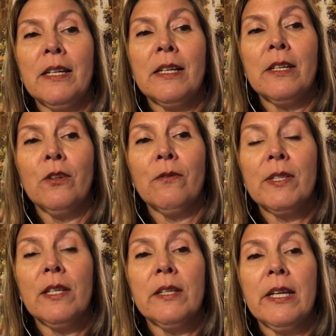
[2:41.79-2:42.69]
your
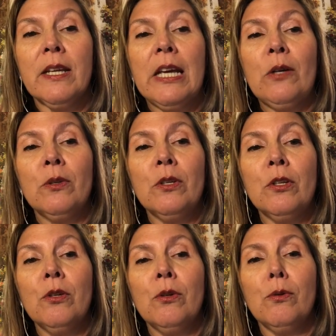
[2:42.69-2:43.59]
Fidelity account,
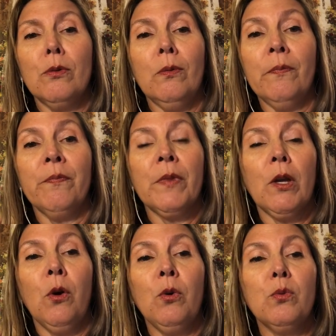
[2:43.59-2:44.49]
you
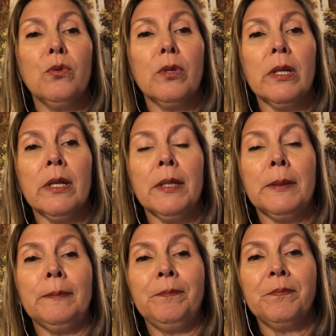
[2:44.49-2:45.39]
own
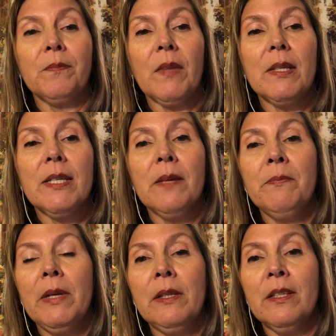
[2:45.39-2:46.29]
$10
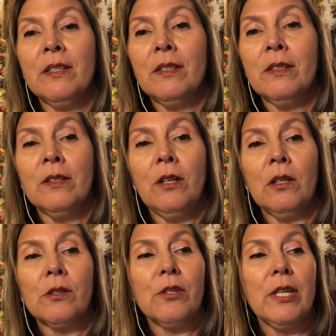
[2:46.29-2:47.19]
million
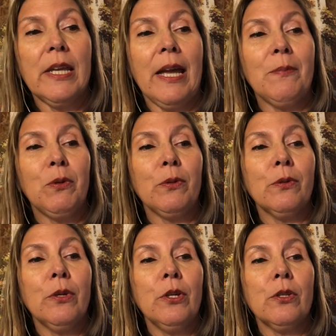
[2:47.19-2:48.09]
in Apple
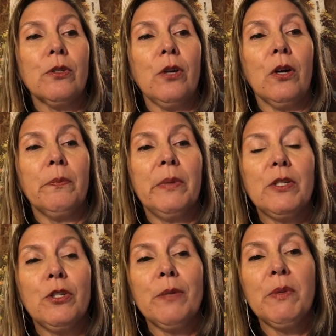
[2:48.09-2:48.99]
stock, but
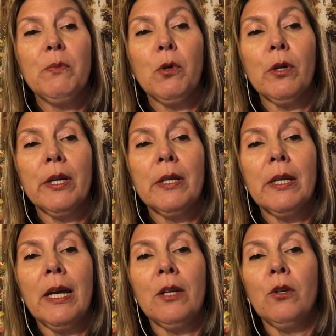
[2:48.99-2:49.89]
JP Morgan
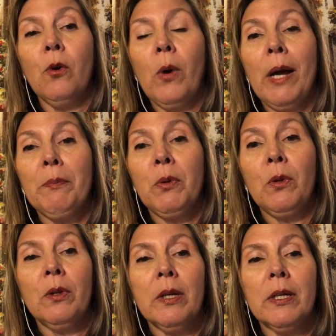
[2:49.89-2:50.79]
had no
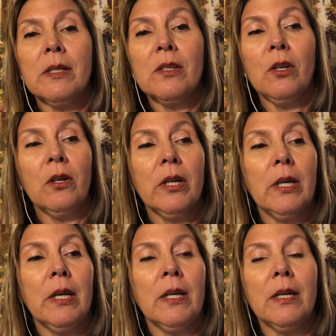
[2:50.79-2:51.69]
Apple stock
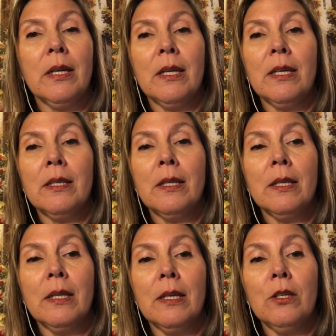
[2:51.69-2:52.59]
in
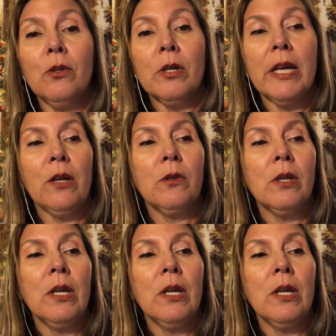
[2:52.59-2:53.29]
your account.